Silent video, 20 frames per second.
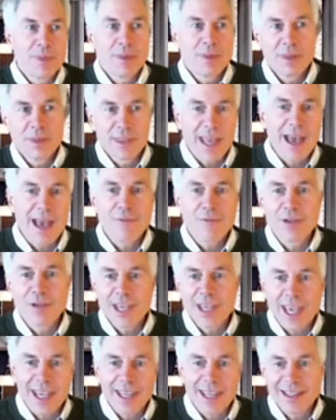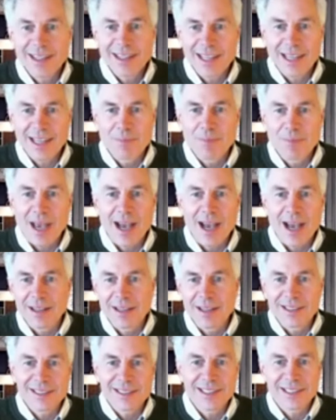navigate and
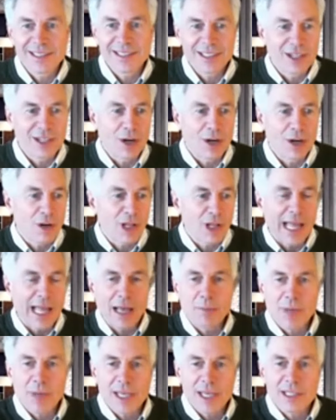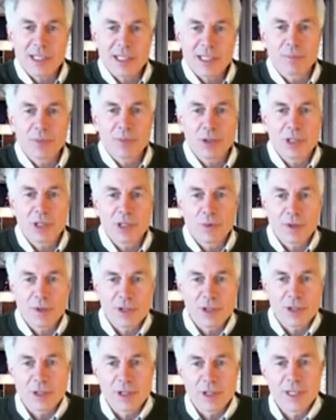balance, cloud-based computing
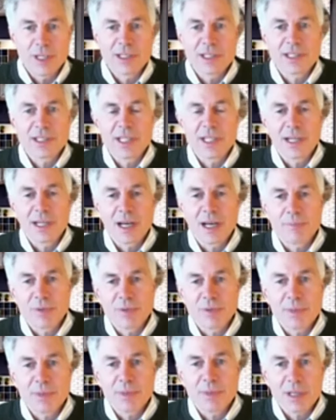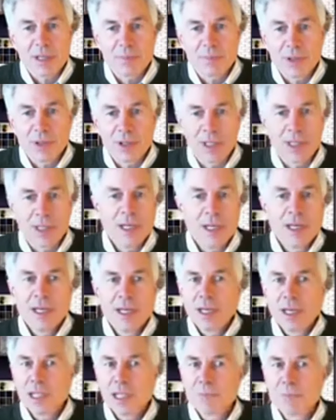with your existing on-premise computing?
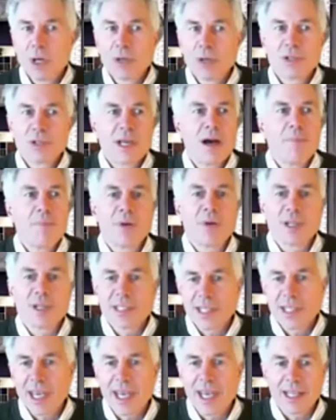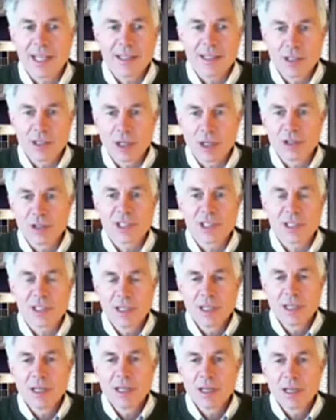Because most companies can't,
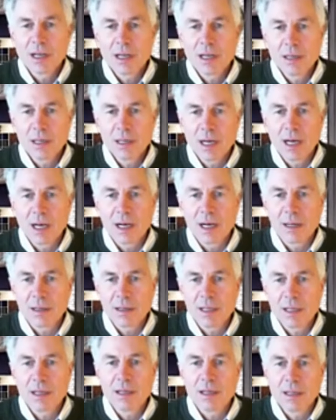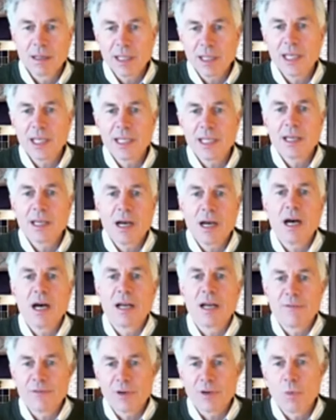just clean
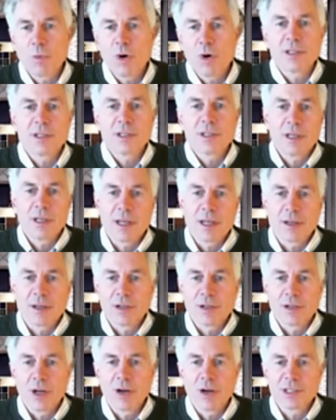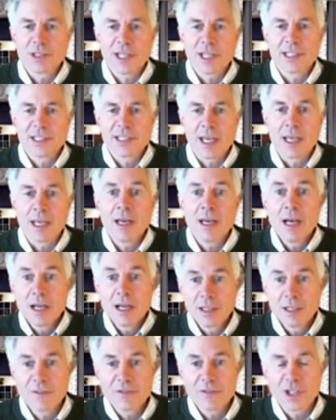cut from one to the other. As they say,
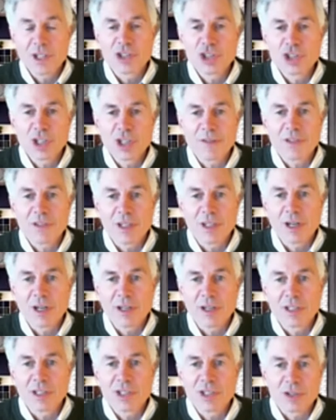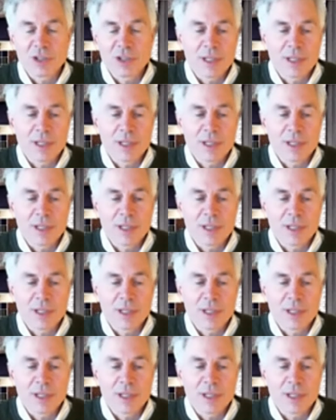lift and shift in our industry.